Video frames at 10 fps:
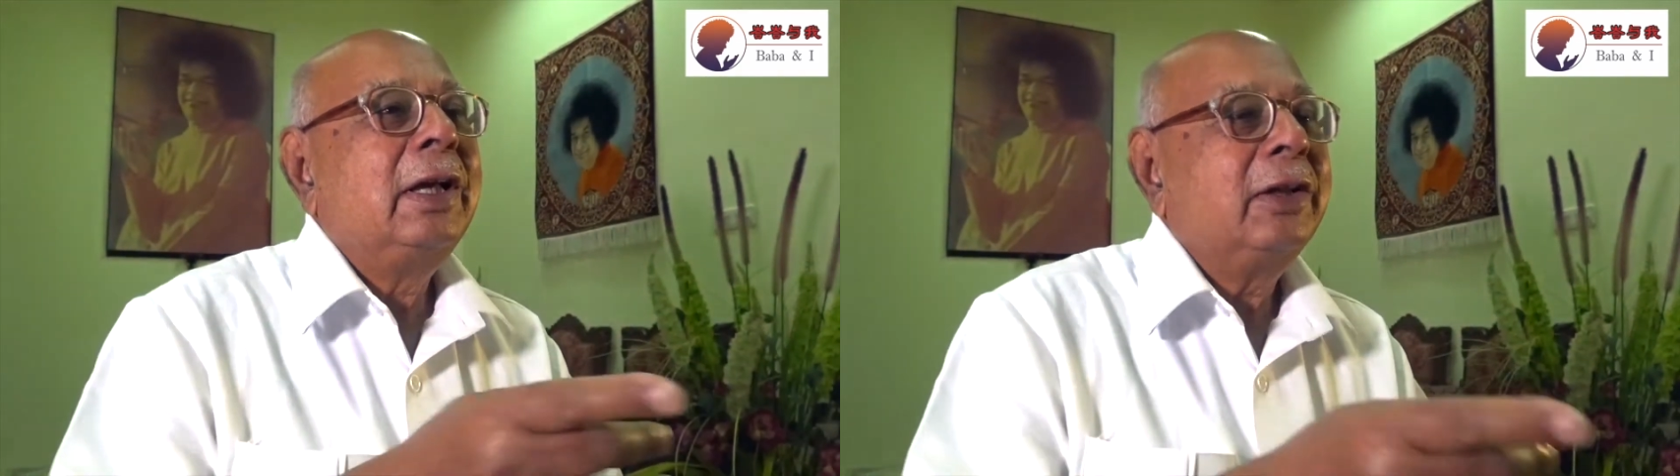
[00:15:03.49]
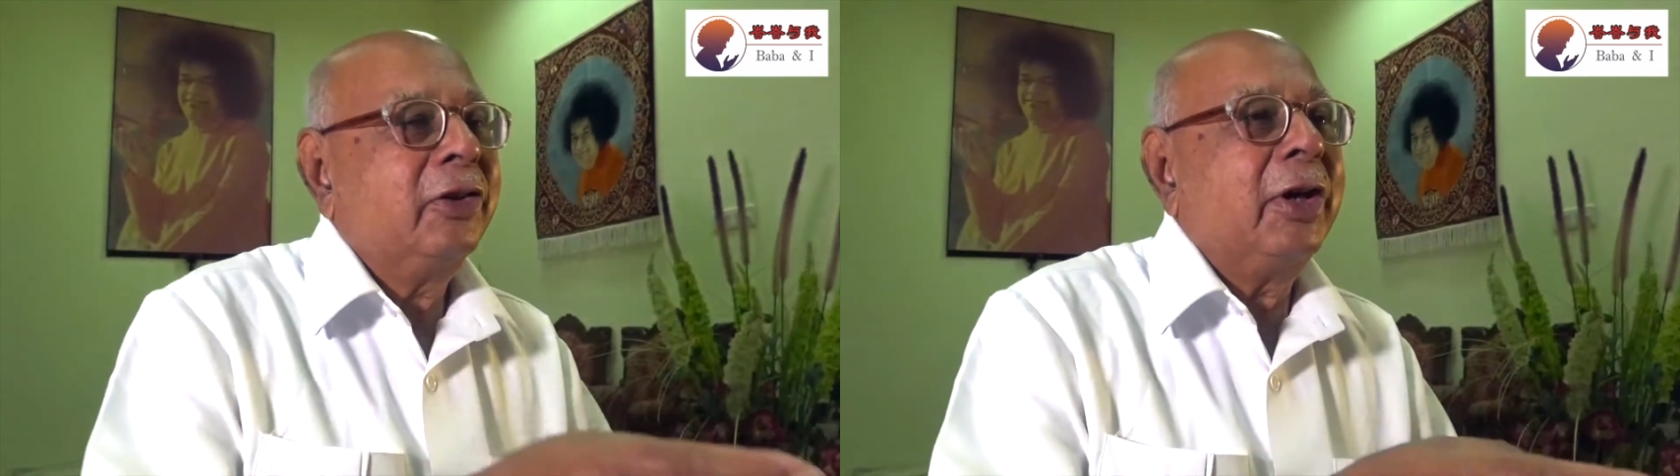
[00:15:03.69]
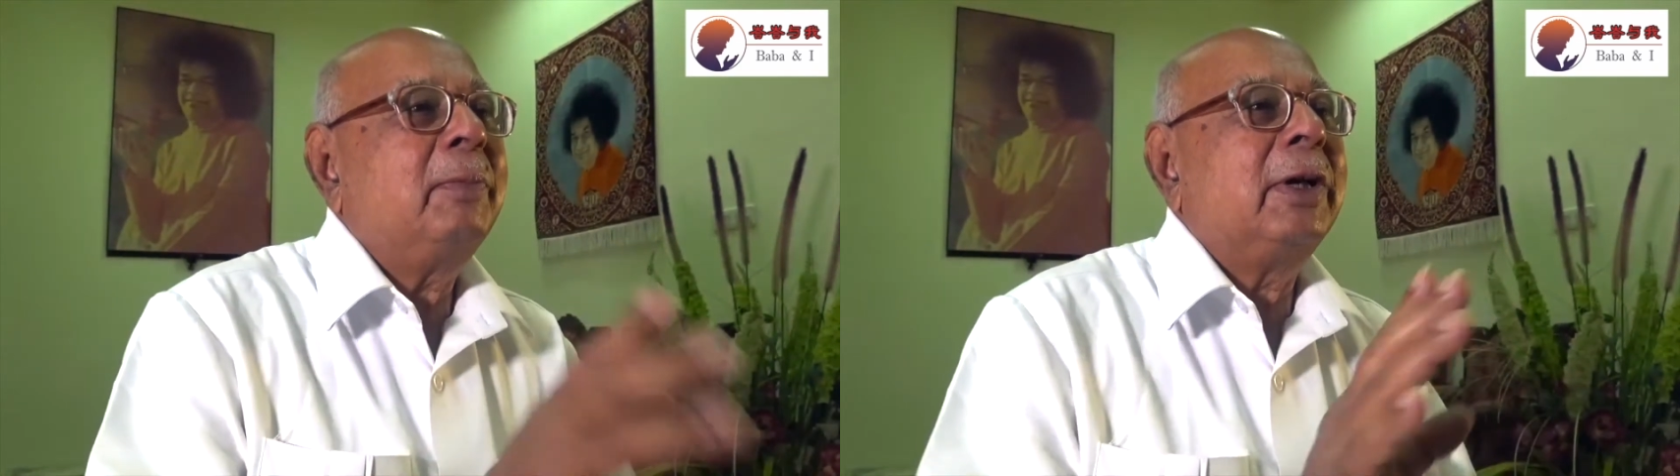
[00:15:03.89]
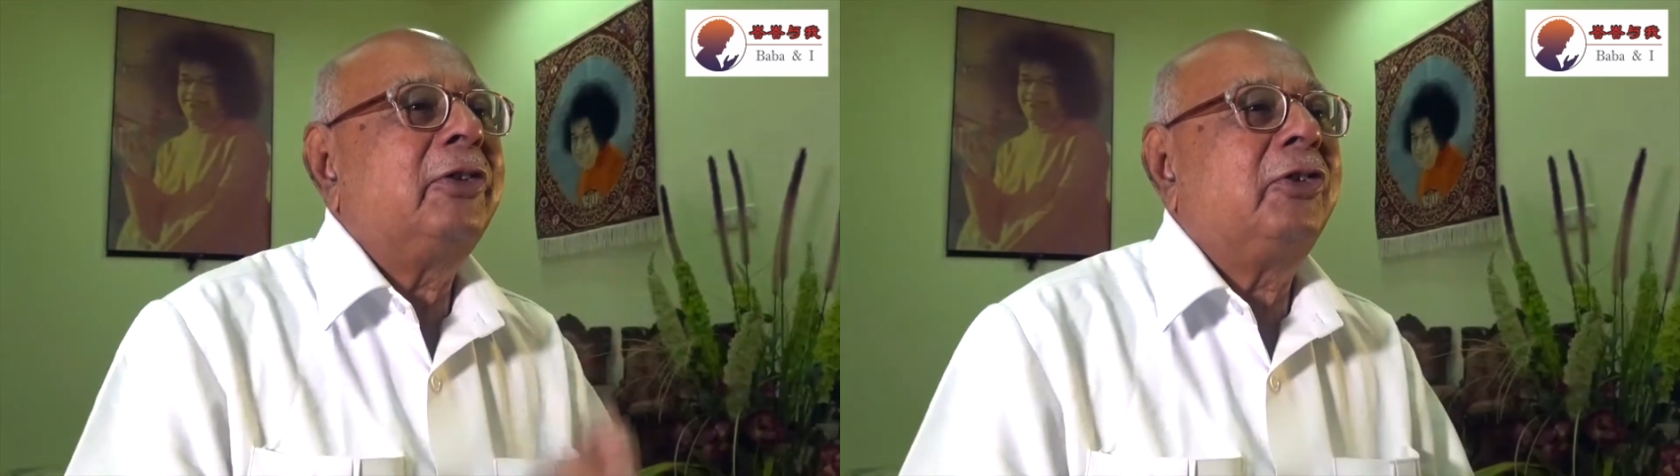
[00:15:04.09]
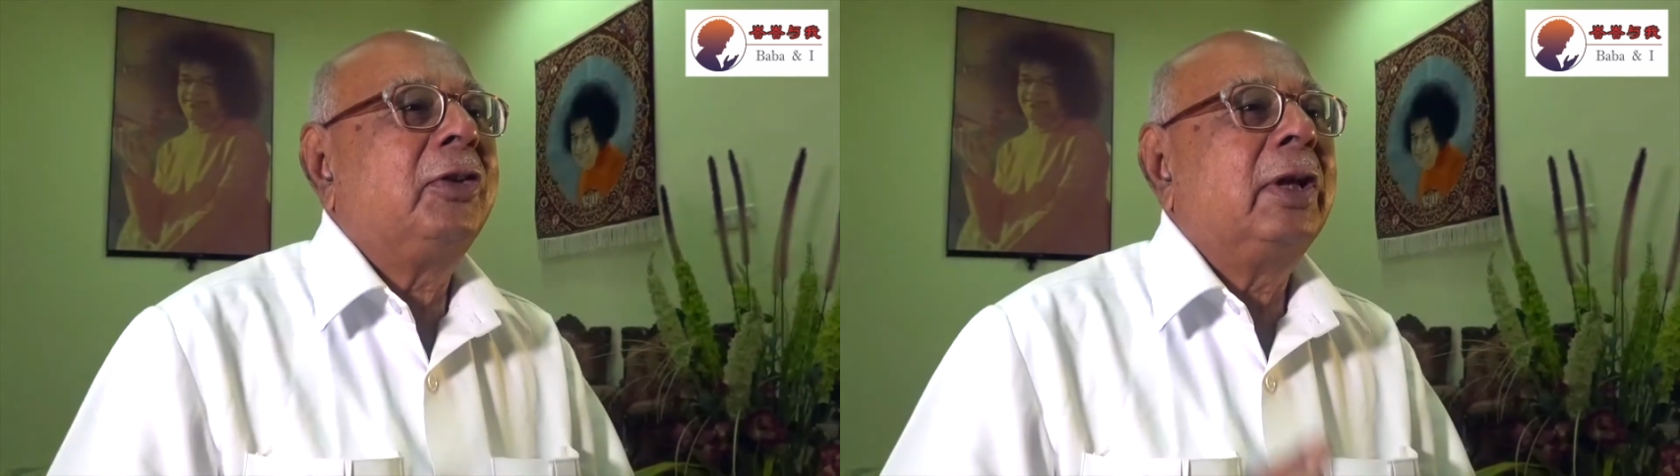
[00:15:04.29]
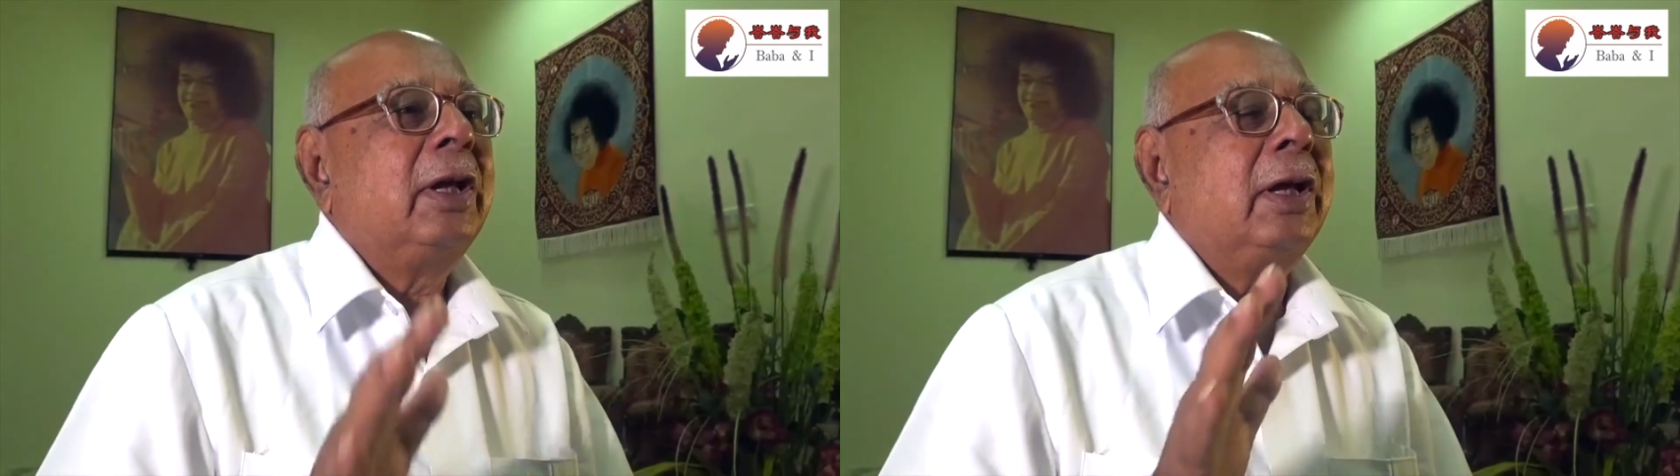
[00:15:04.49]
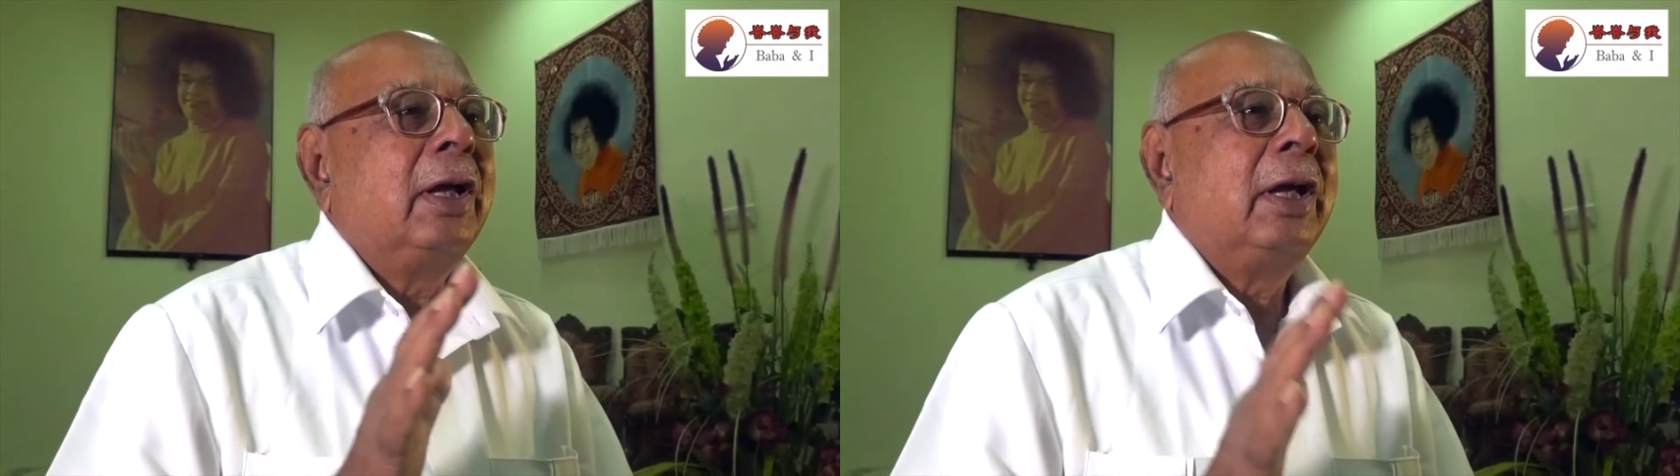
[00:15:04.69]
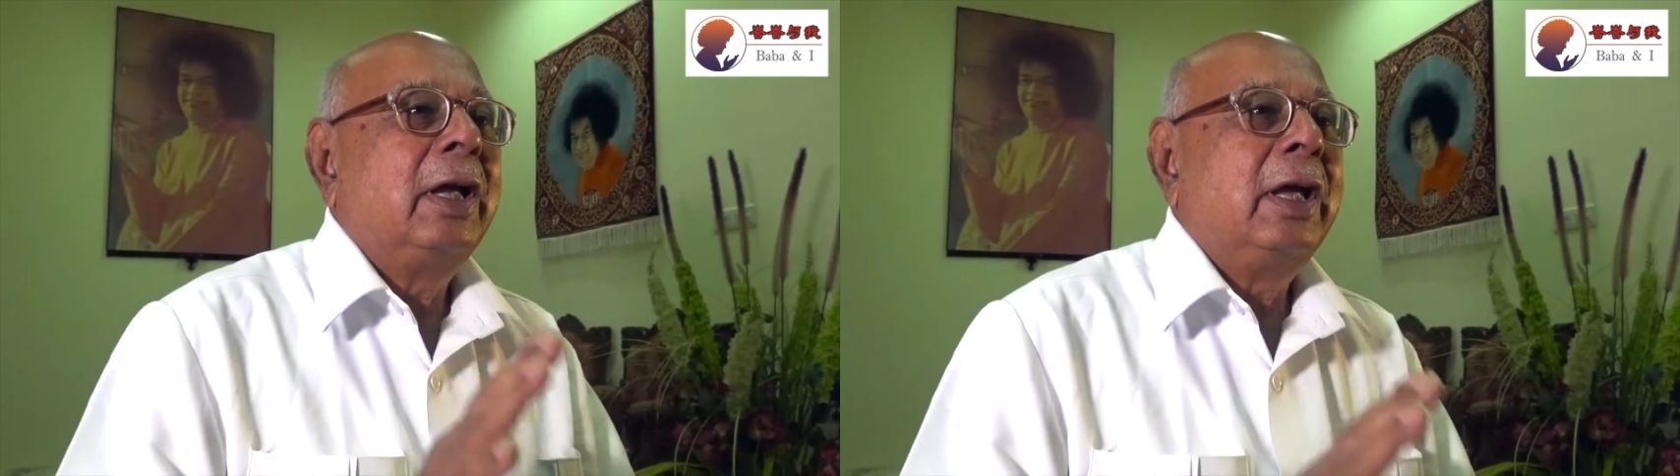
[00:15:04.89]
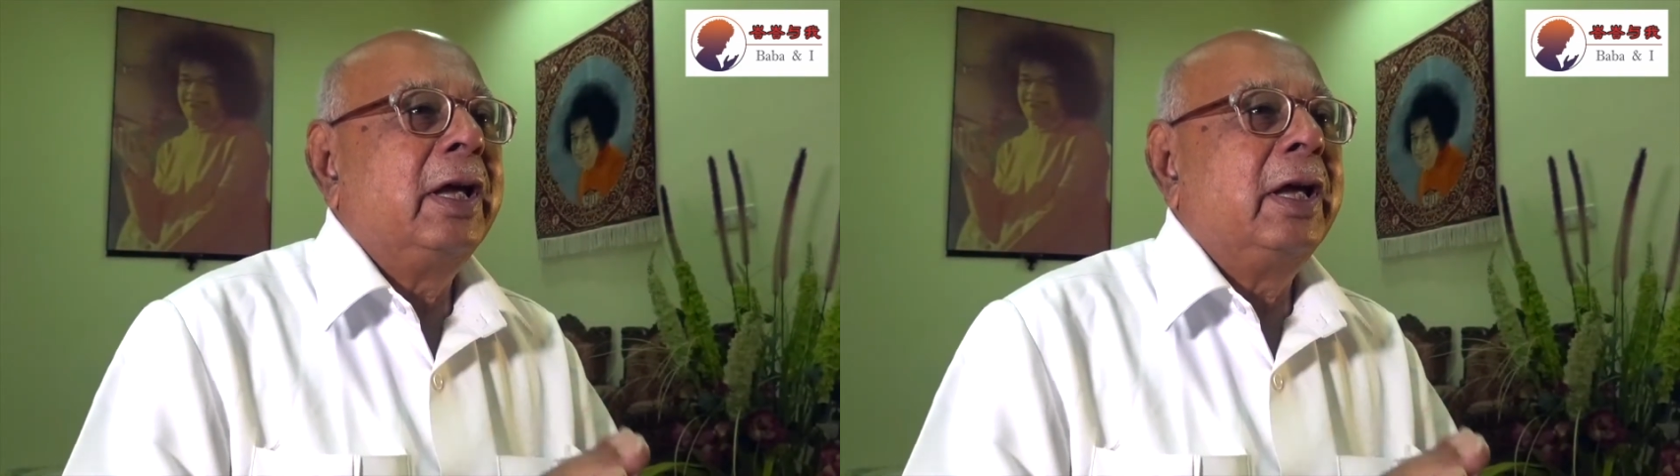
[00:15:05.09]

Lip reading: 3 months, he